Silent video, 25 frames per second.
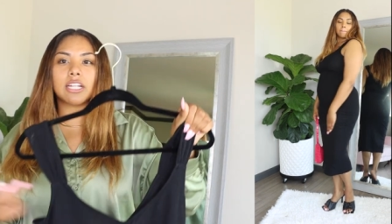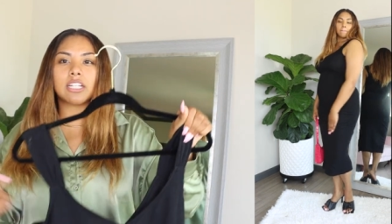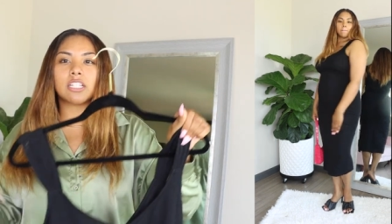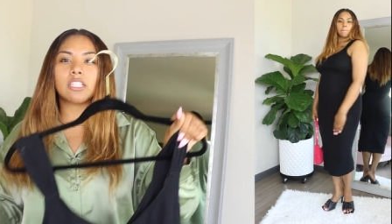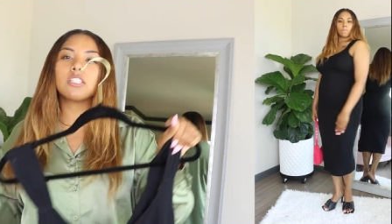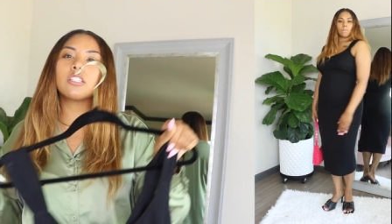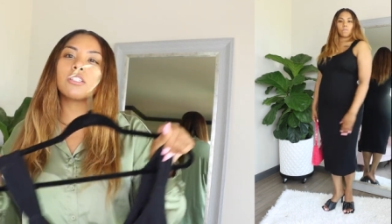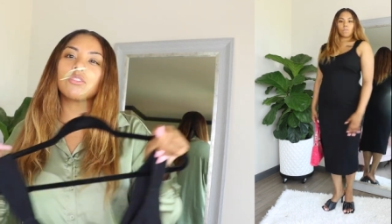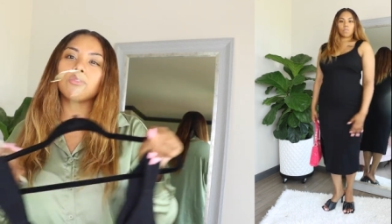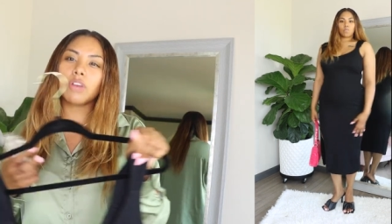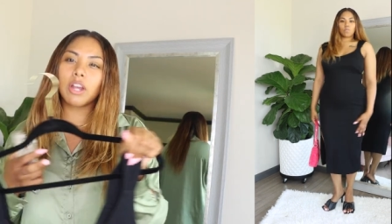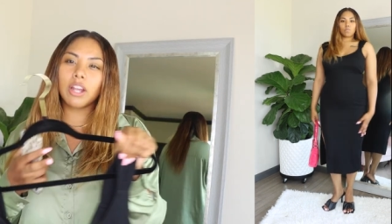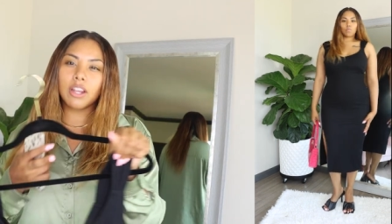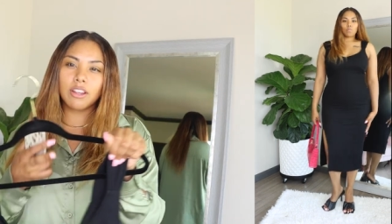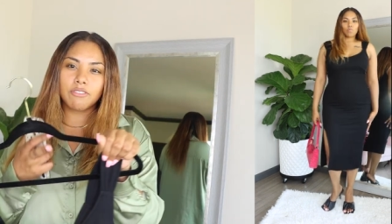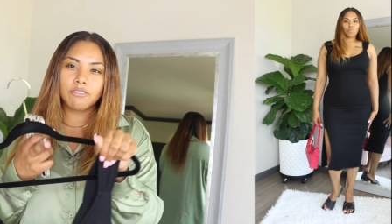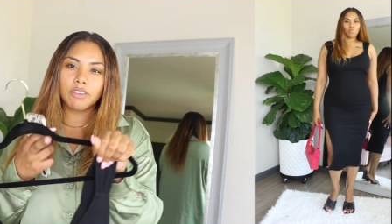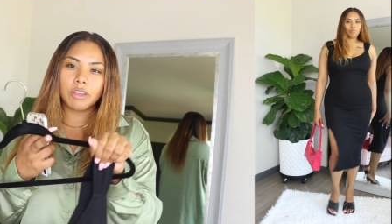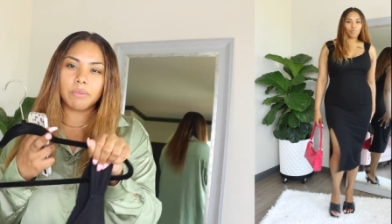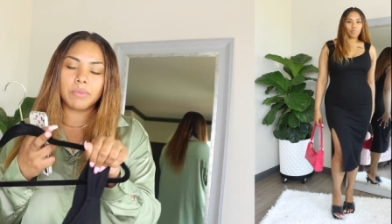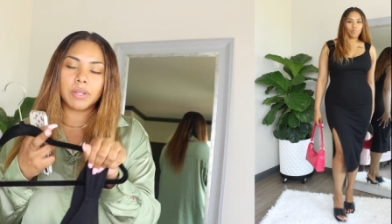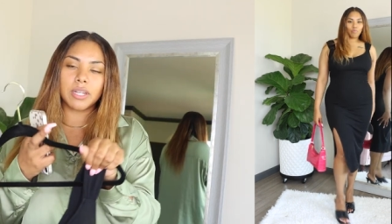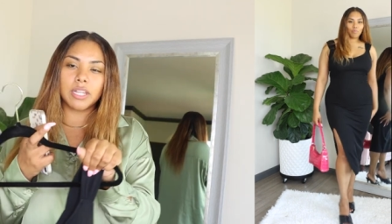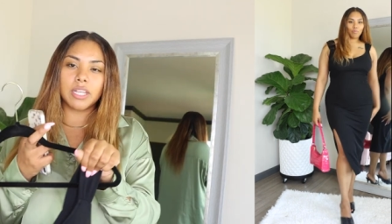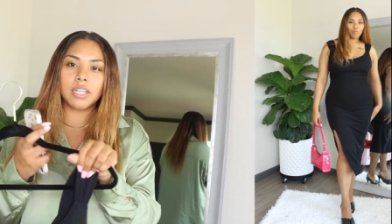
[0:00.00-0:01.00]
It just is very
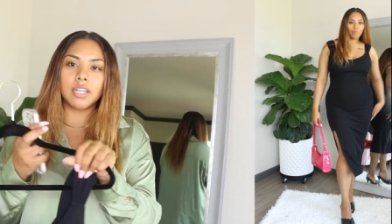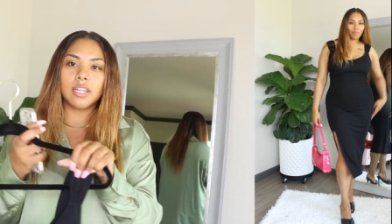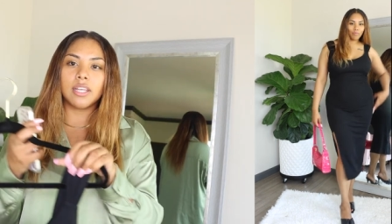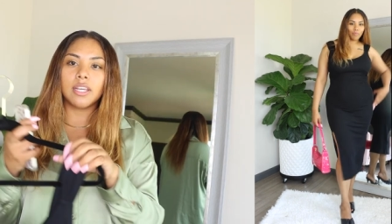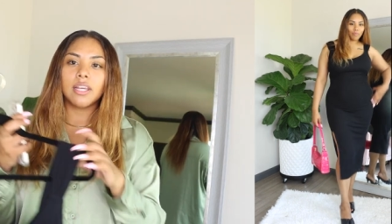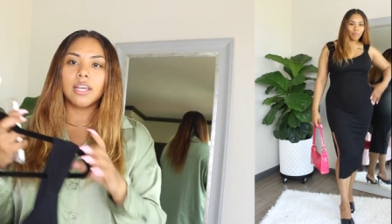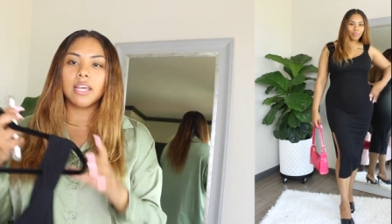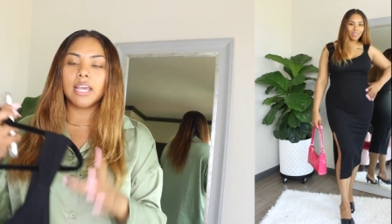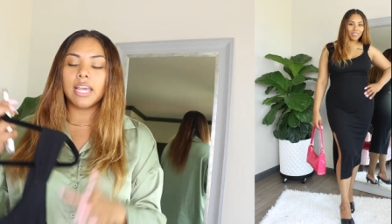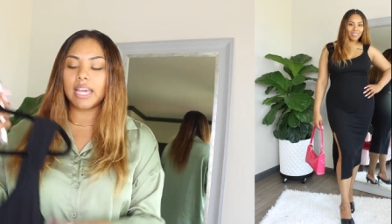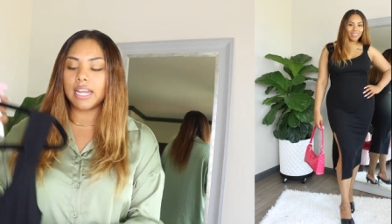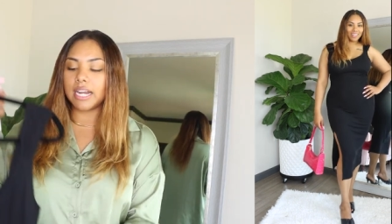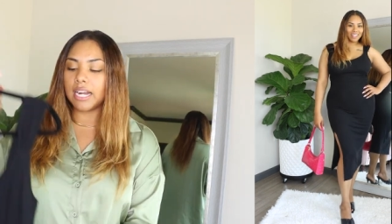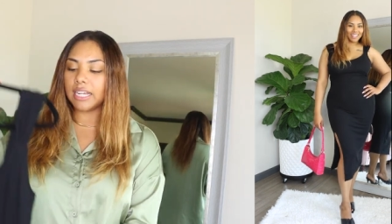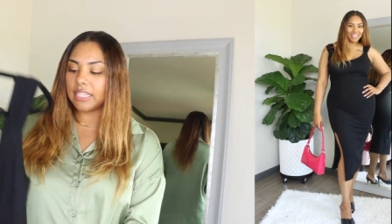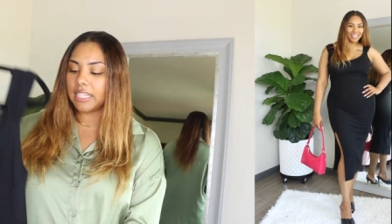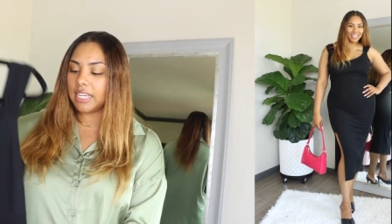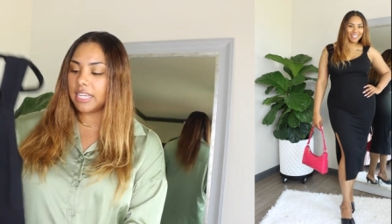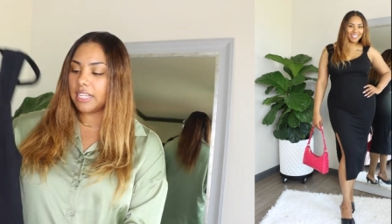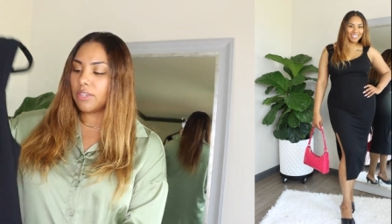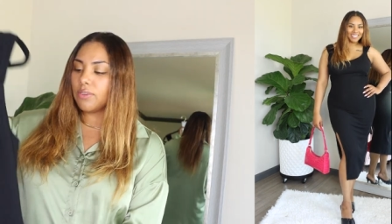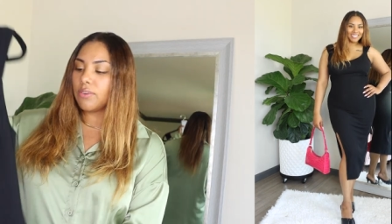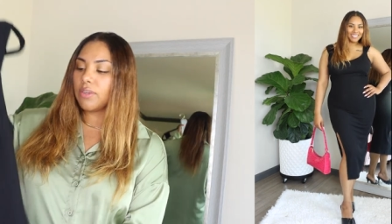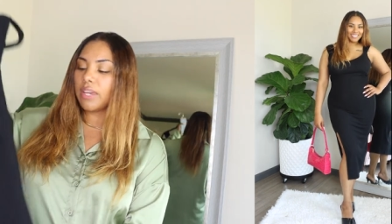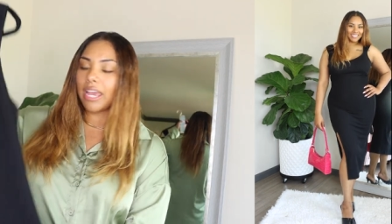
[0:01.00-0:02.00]
feminine, and I
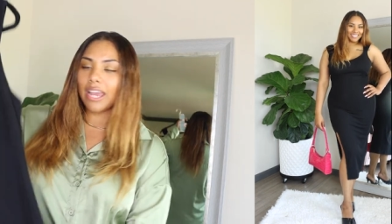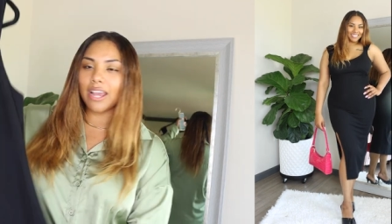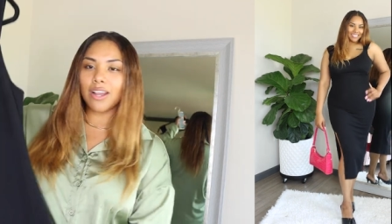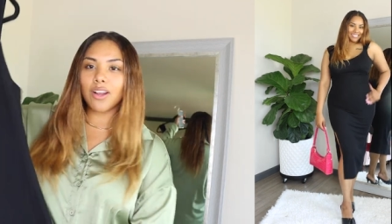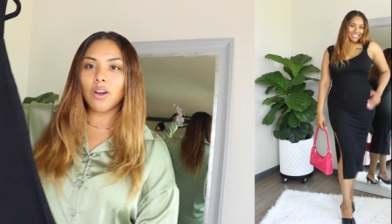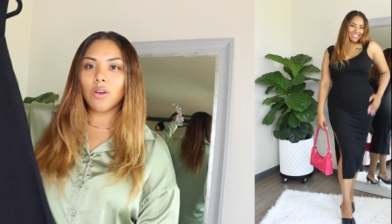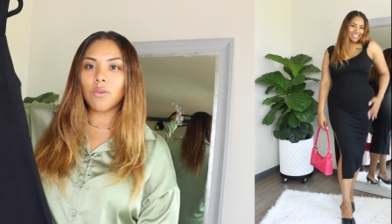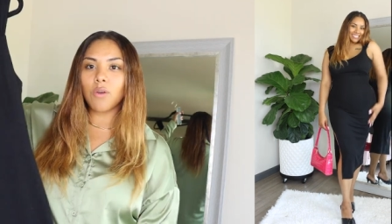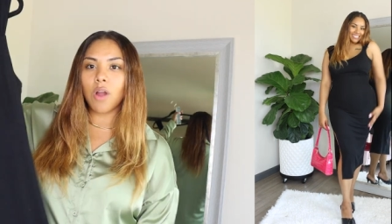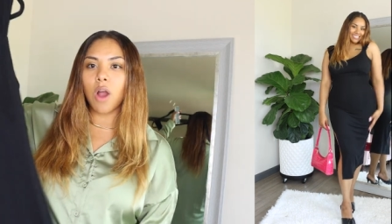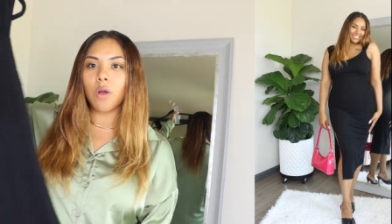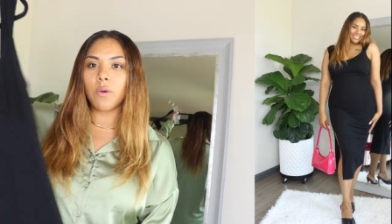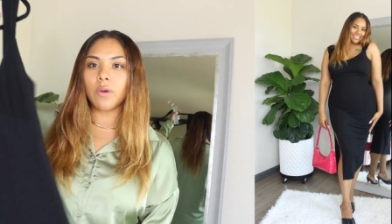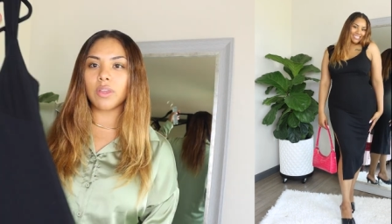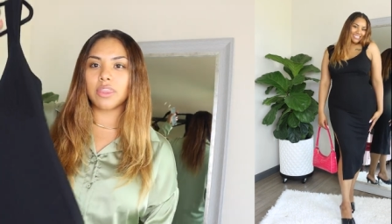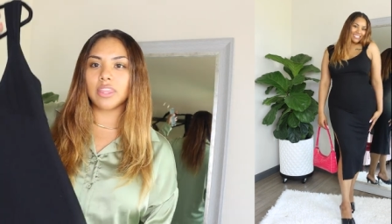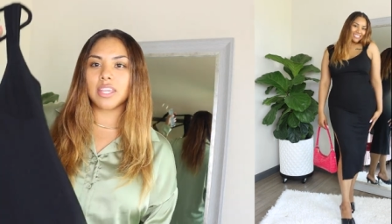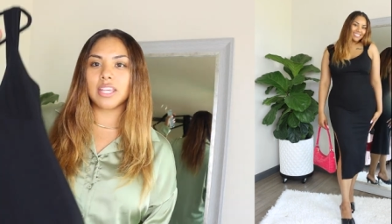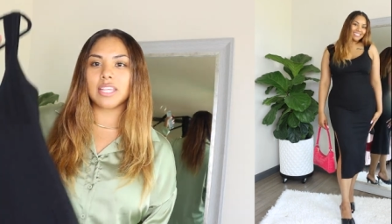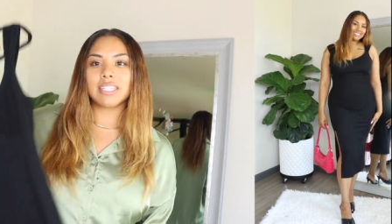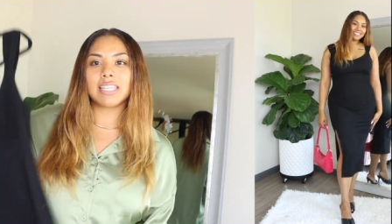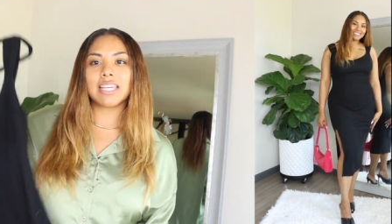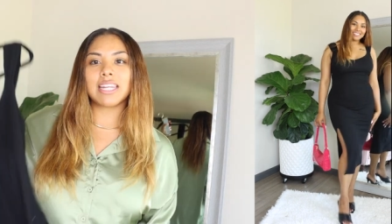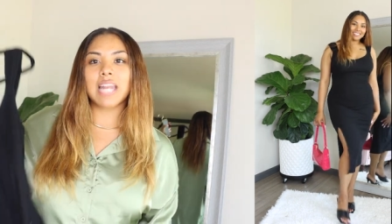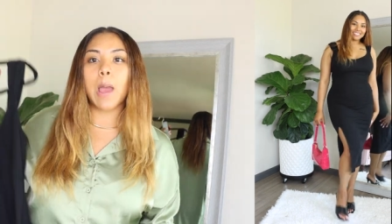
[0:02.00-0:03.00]
think you can't go wrong with this.